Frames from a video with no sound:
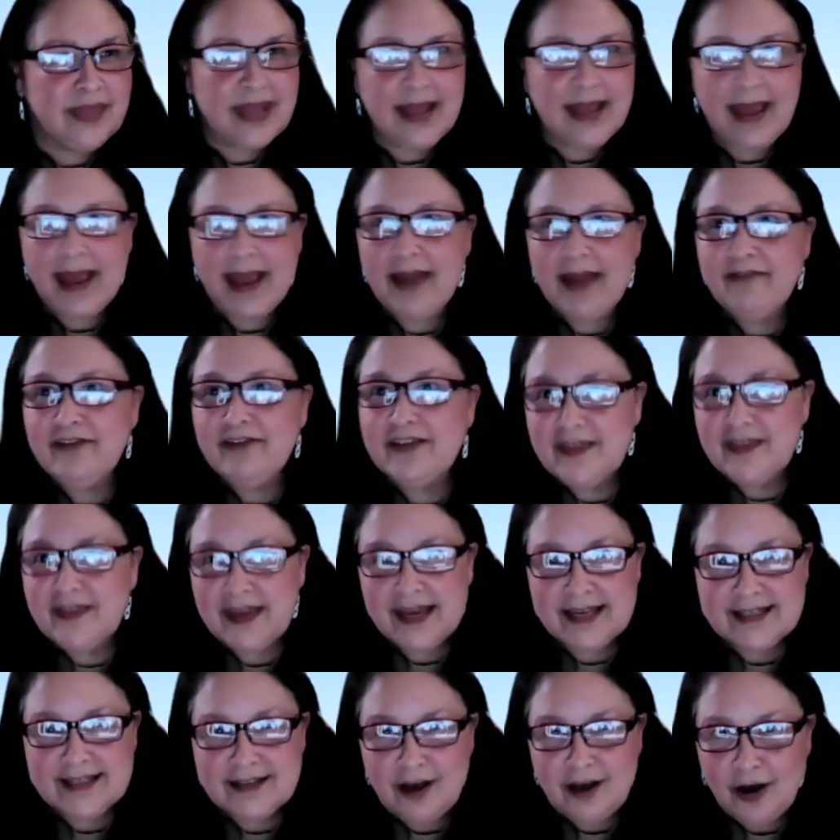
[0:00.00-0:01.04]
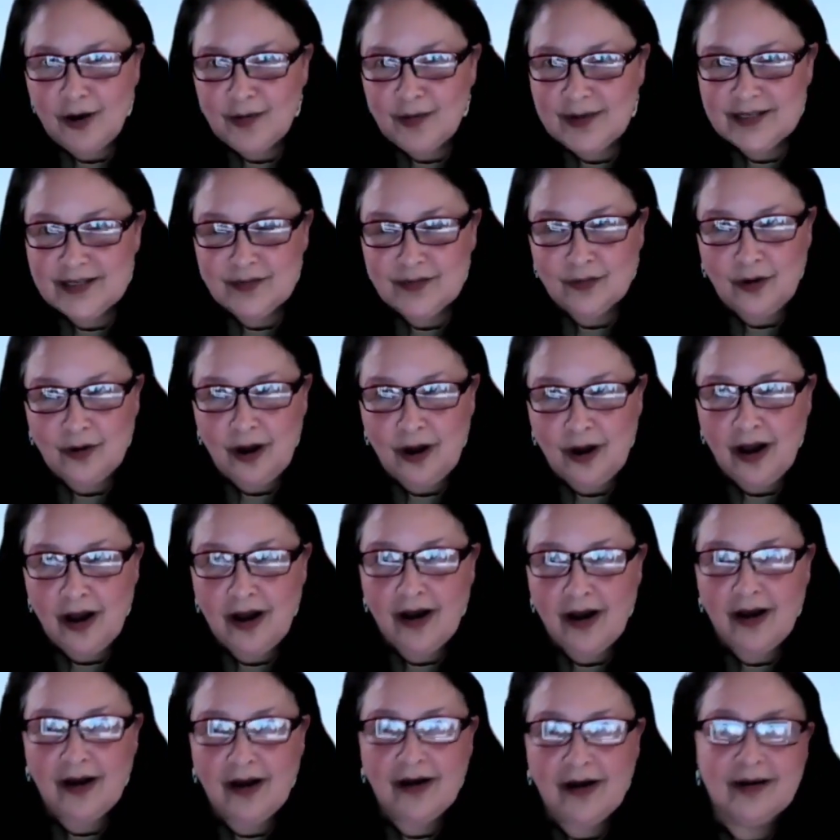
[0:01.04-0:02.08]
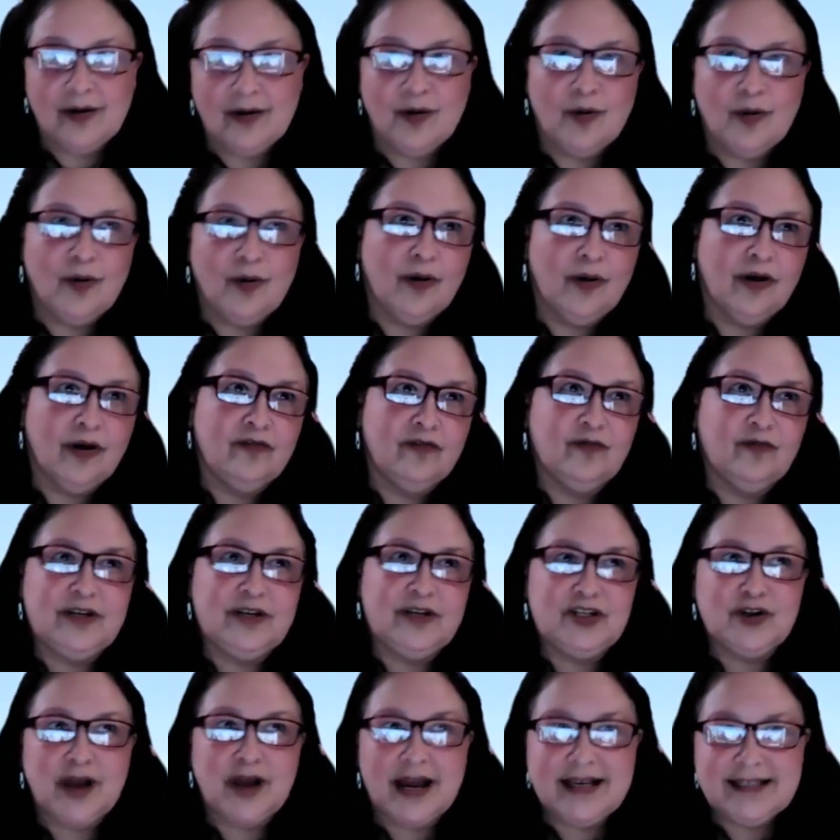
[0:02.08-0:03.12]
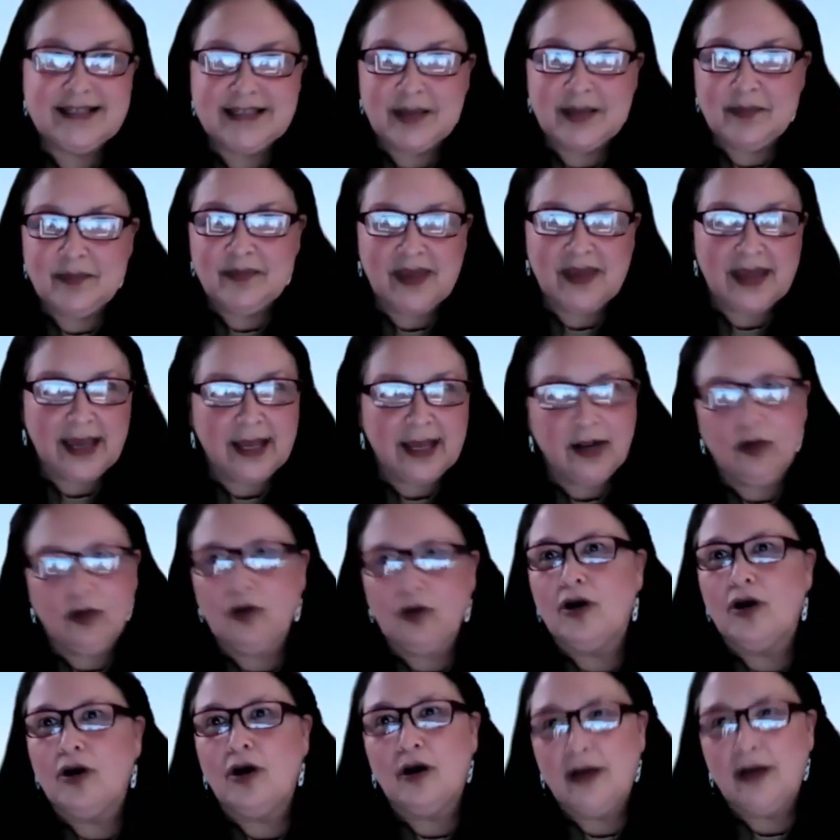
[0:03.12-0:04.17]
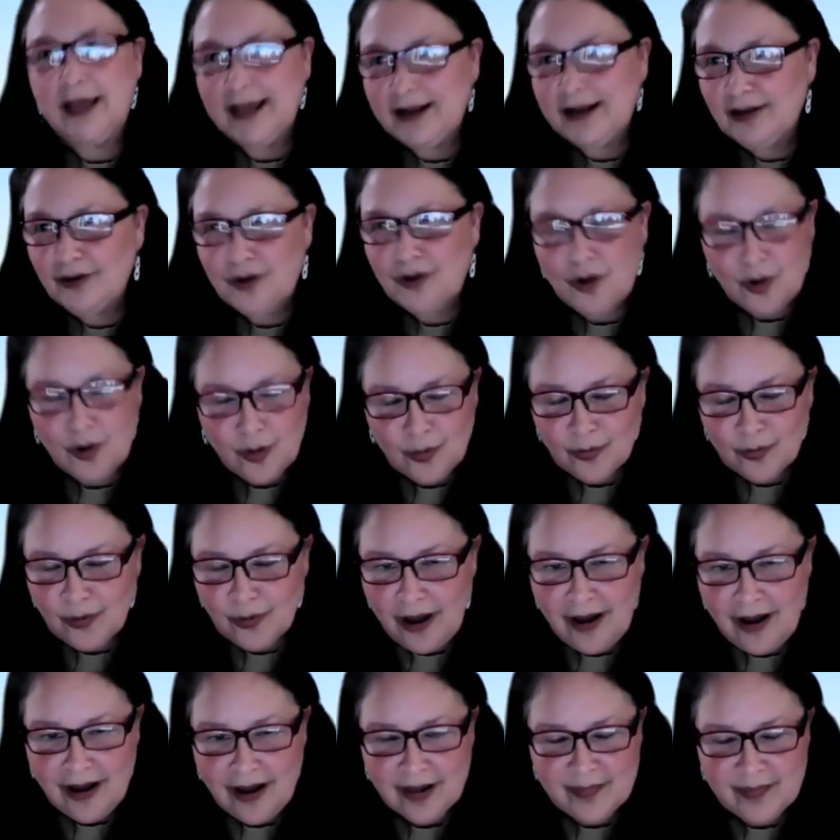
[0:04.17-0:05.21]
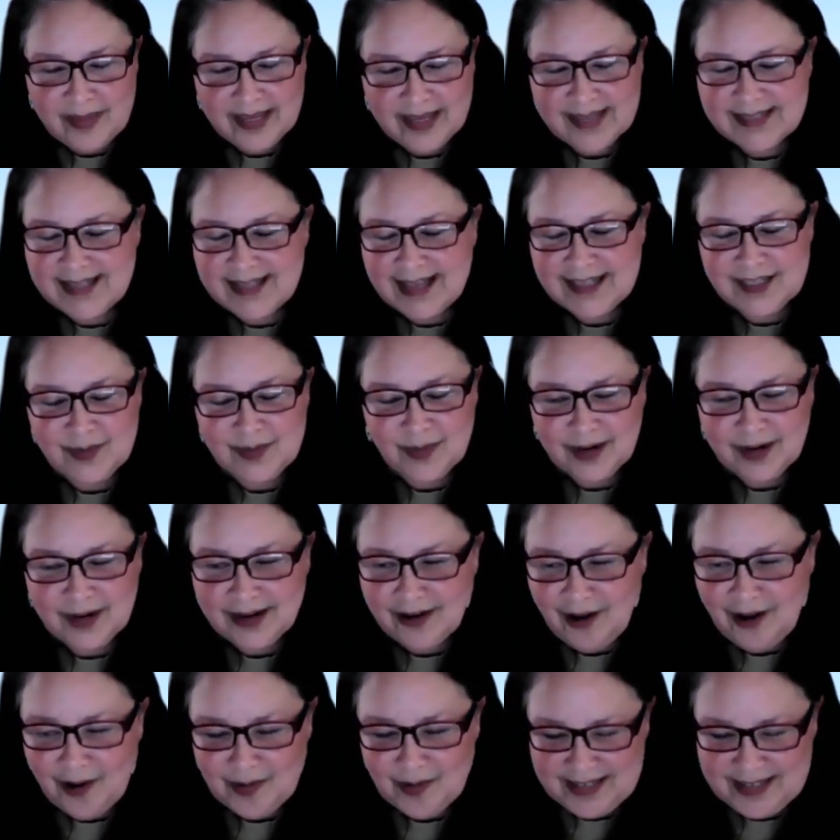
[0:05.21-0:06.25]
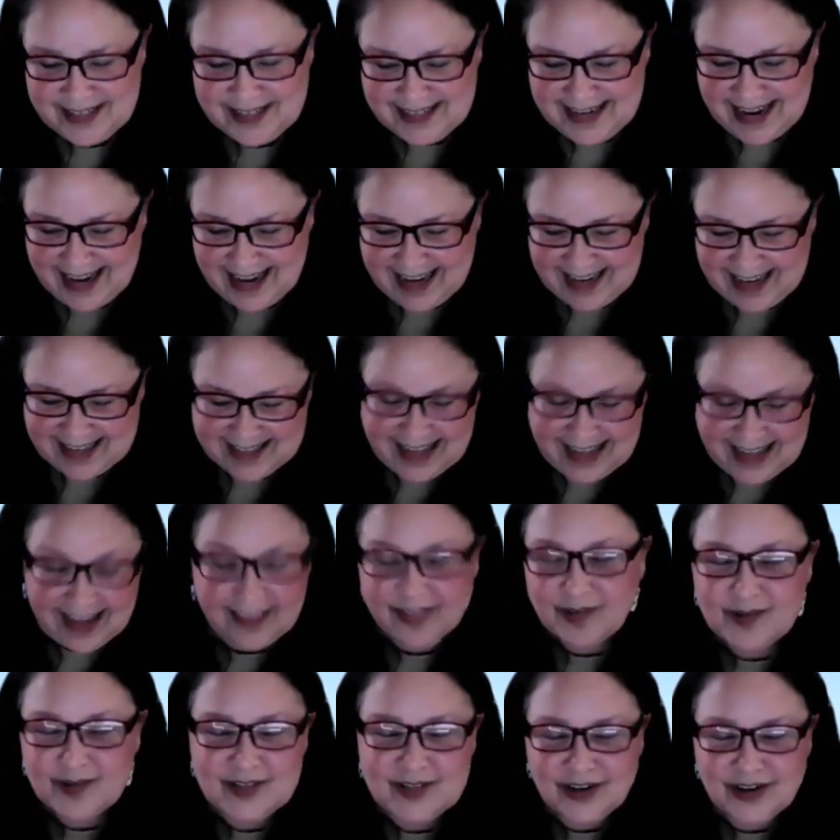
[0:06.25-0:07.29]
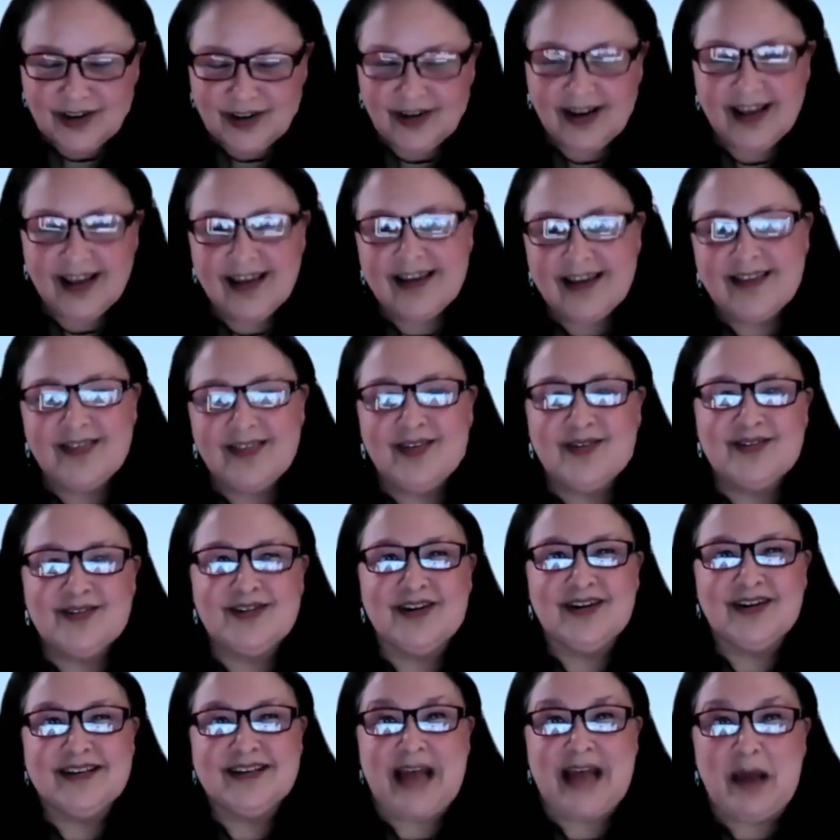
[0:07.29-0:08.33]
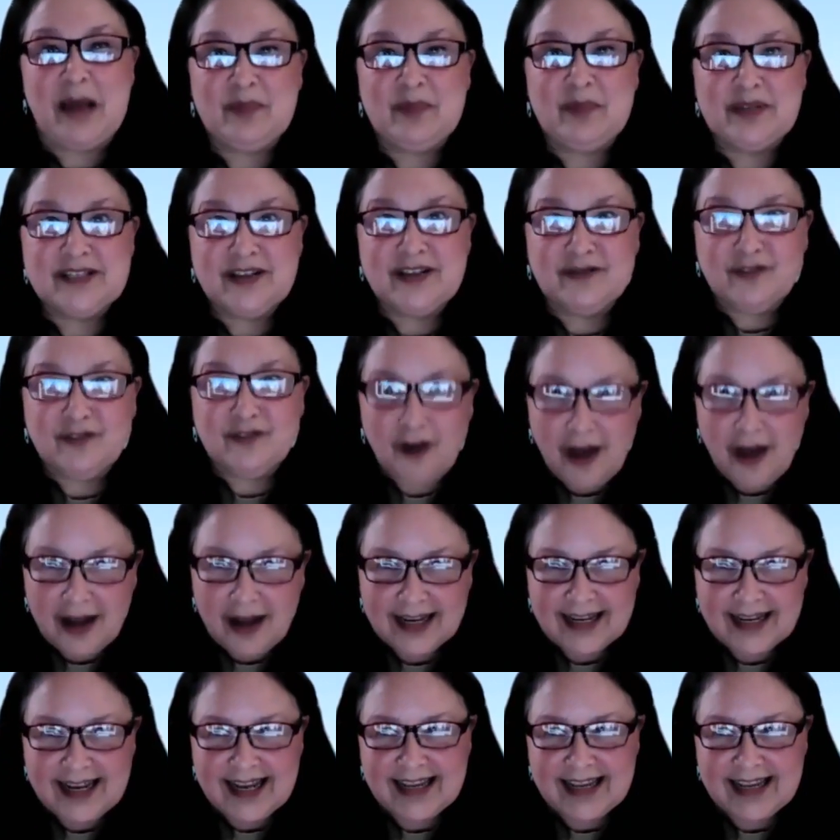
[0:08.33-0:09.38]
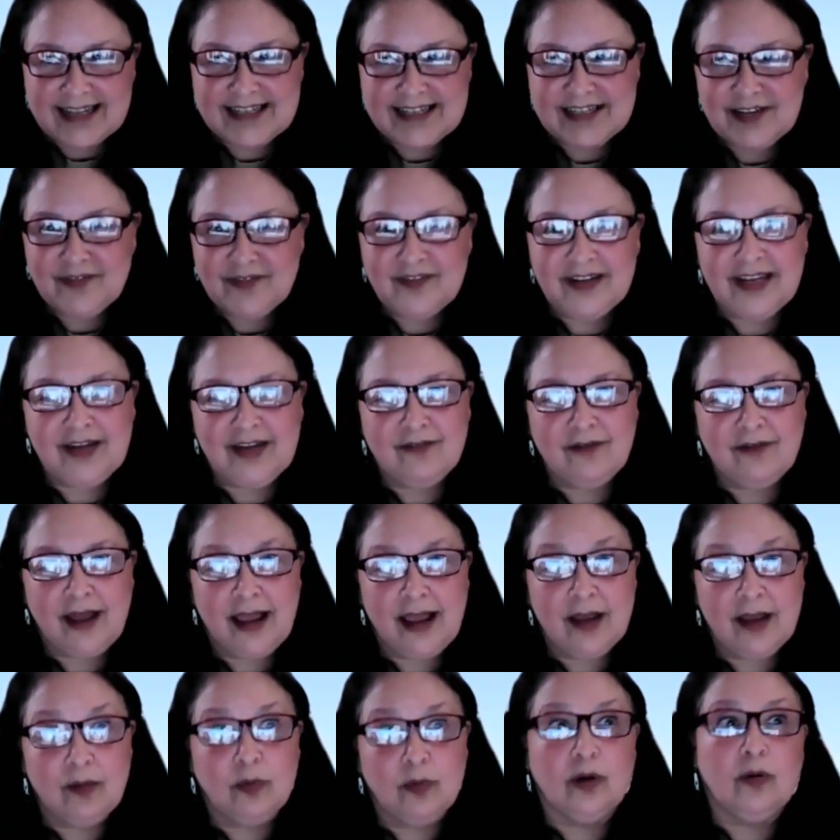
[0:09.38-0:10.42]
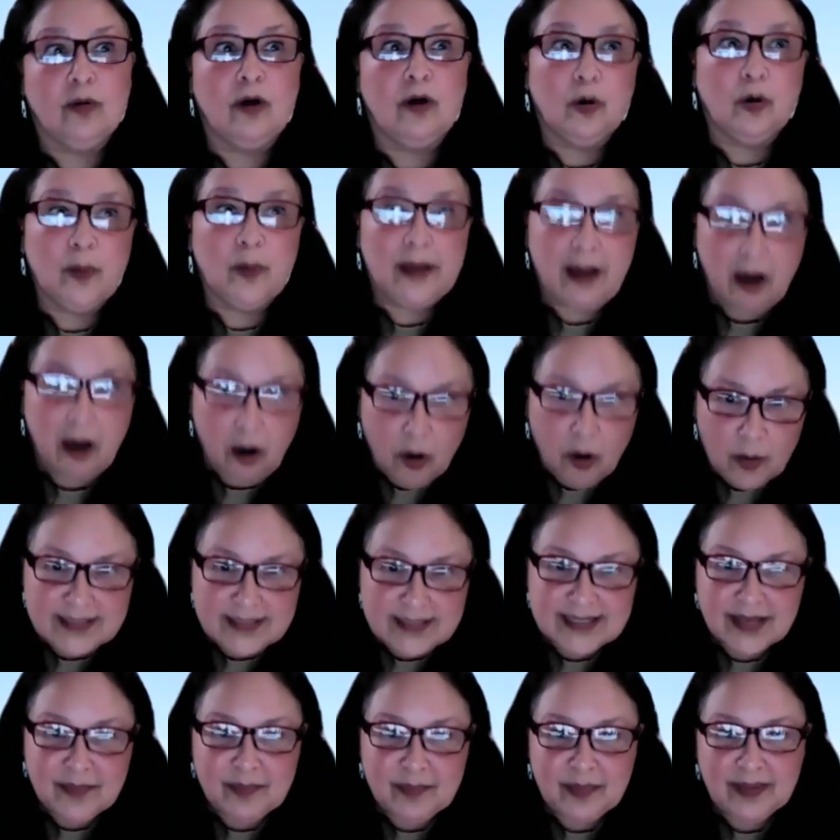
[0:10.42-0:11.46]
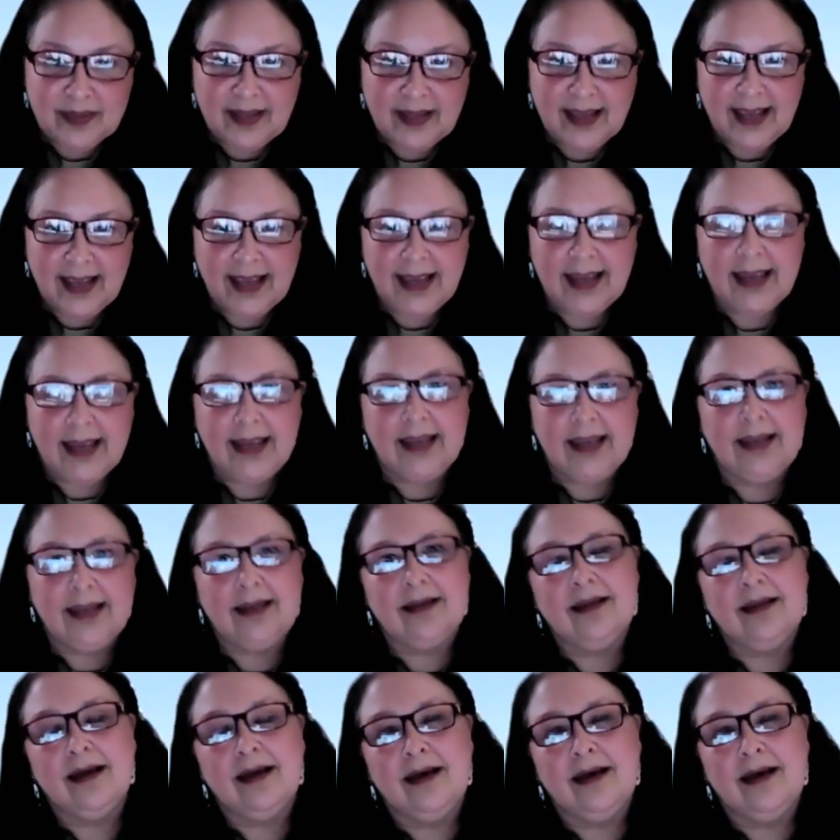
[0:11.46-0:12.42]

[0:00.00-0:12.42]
everything is always wrong, or if we try something it'll go wrong because that's what it always does. Like those are examples of chronic negativity, right? Where or we always complain,